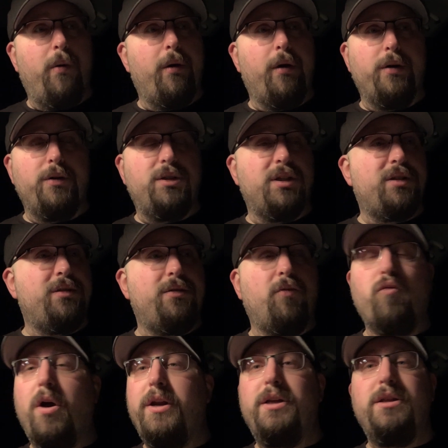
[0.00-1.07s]
or just to
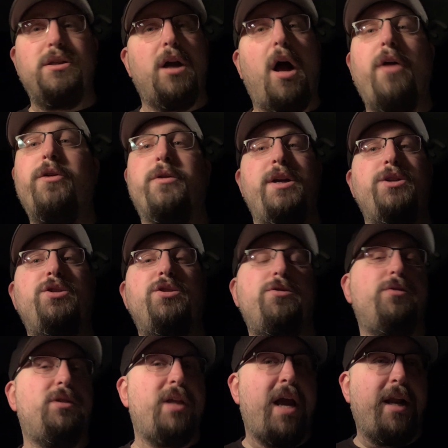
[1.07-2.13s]
run into other
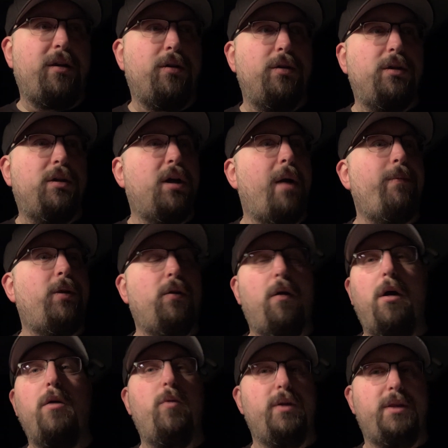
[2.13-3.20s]
issues that could come
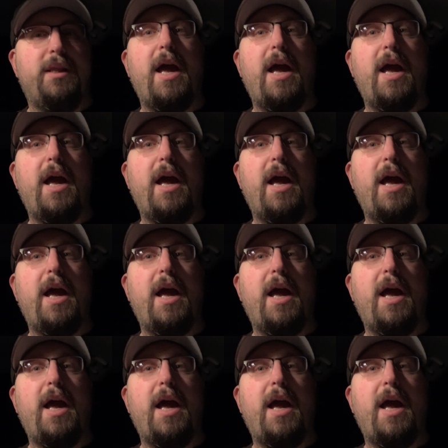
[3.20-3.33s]
along with